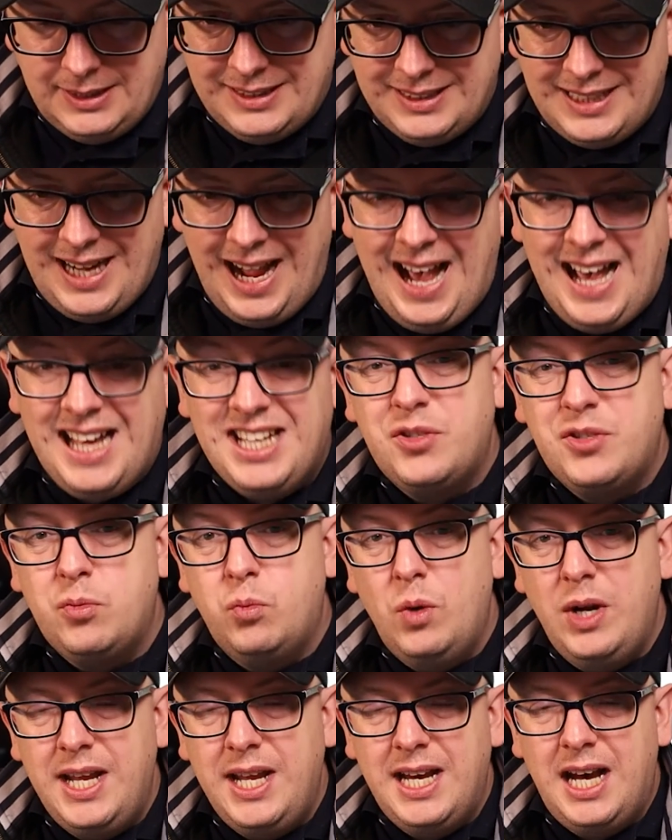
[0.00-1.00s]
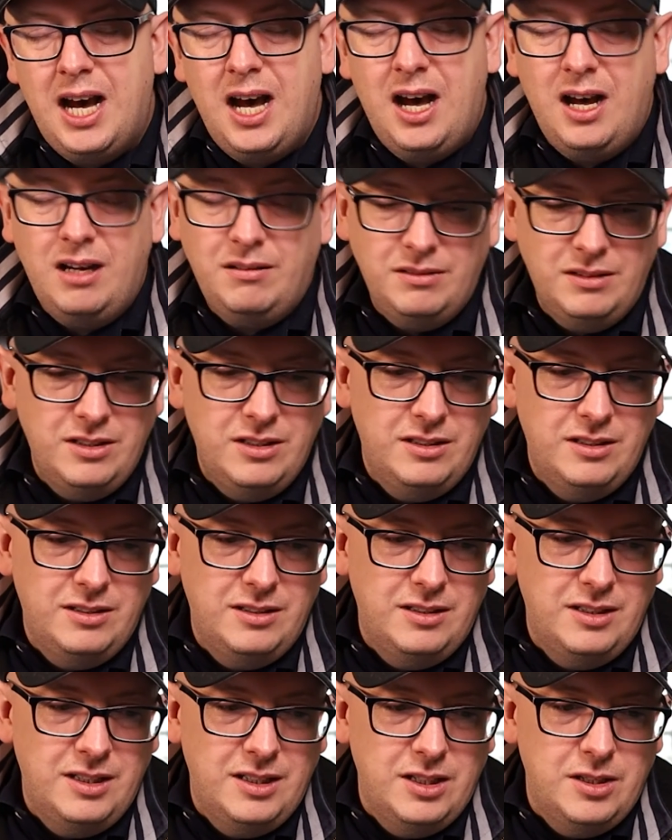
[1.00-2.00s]
as we are
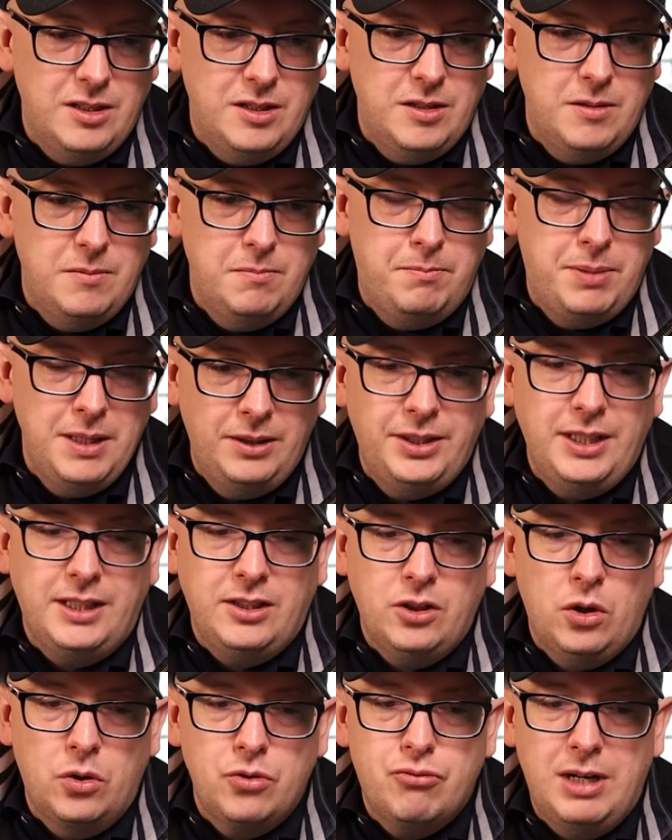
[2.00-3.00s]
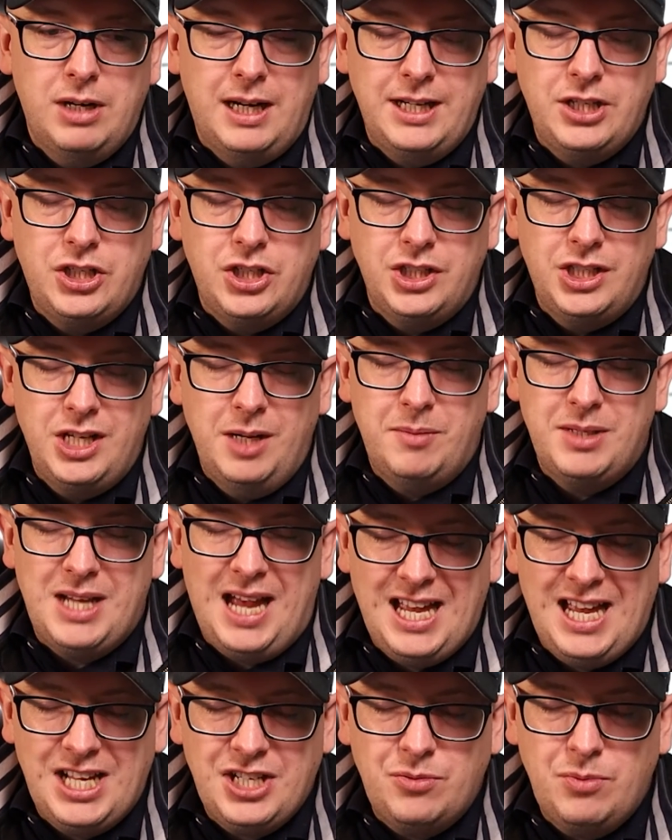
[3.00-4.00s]
building those relationships,
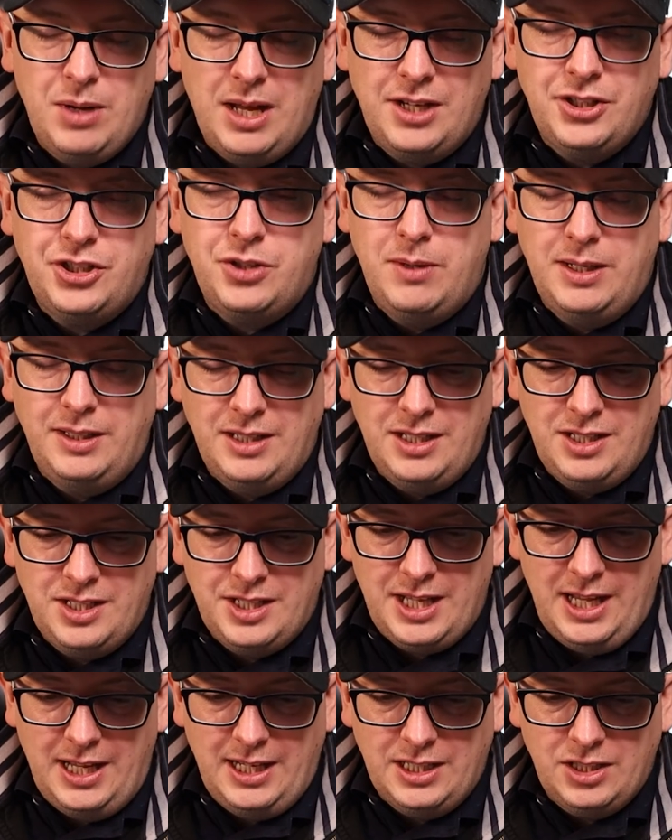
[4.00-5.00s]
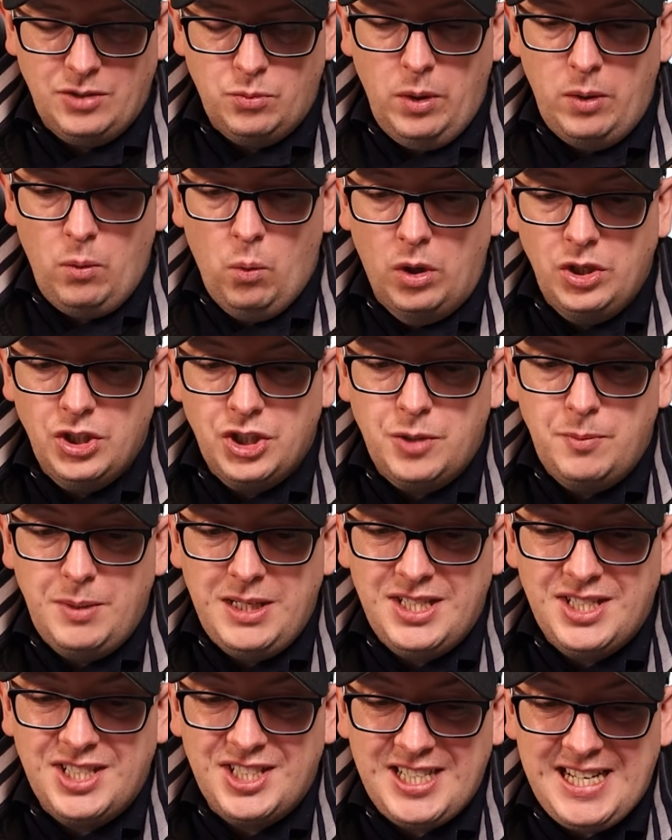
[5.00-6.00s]
as we are doing these things, we want to be
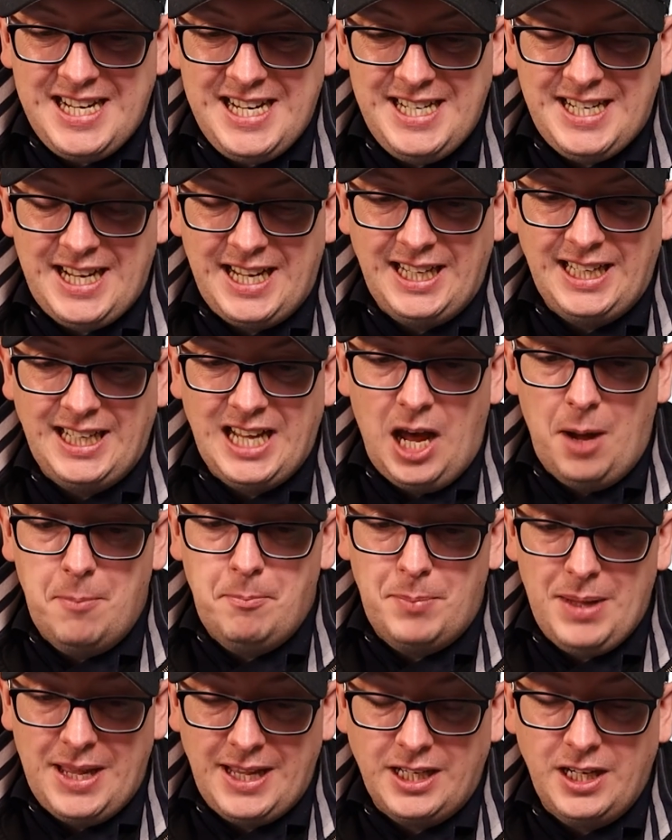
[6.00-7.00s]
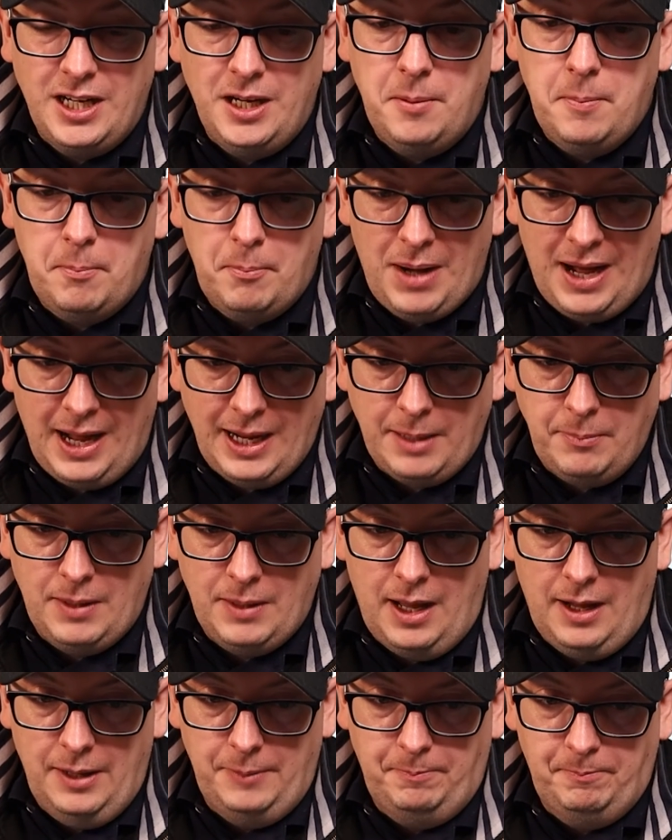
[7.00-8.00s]
seeding a bigger
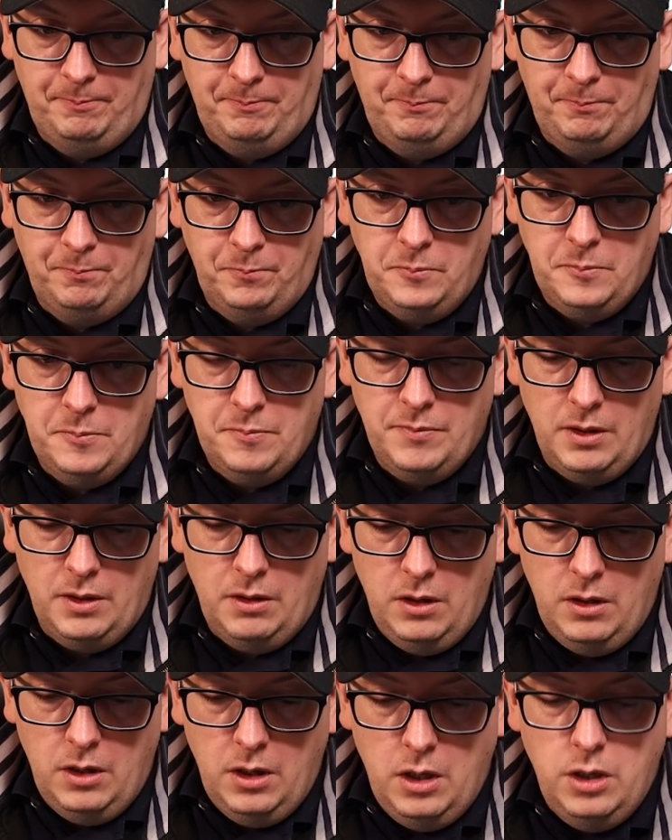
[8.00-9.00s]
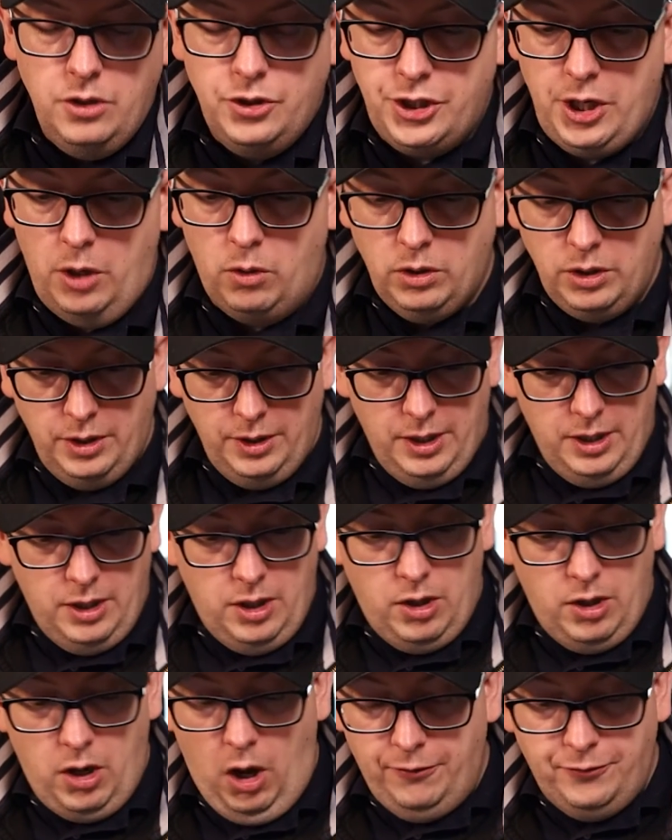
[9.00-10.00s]
pipeline. So
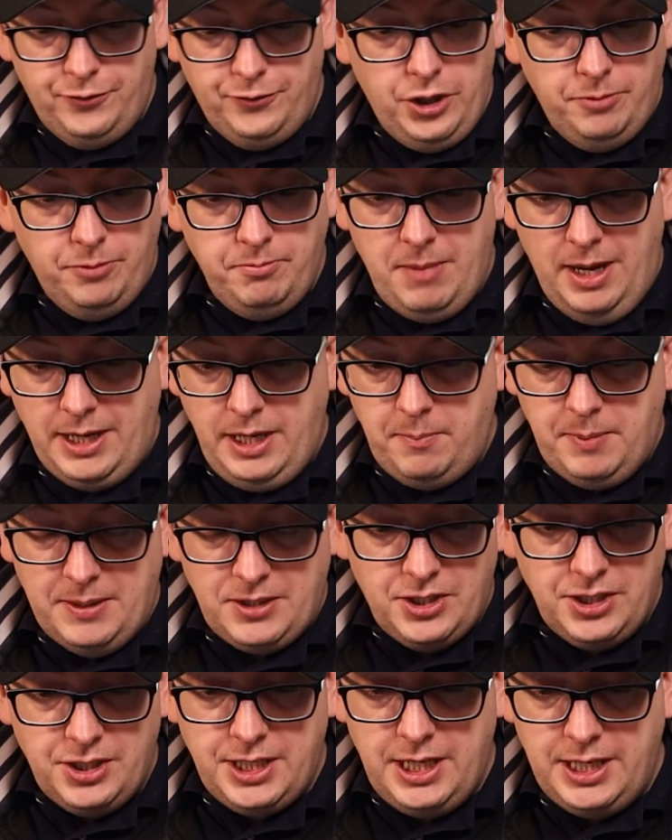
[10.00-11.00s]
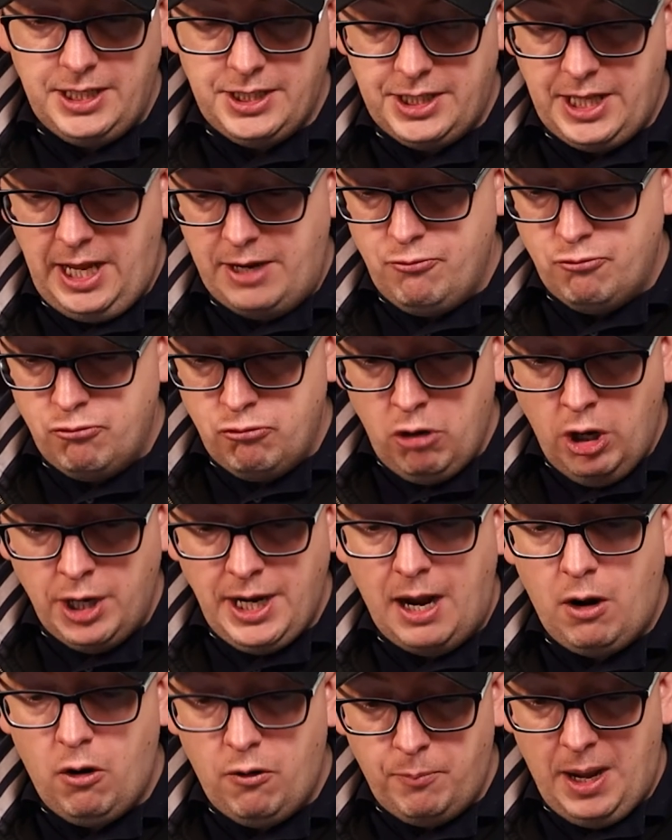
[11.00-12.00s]
often many businesses, they run
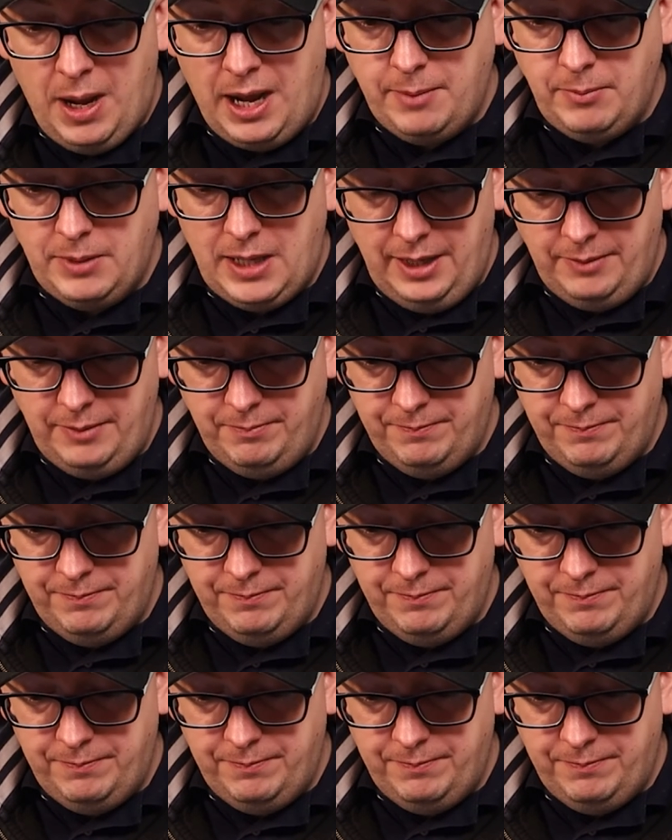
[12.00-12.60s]
out of pipeline.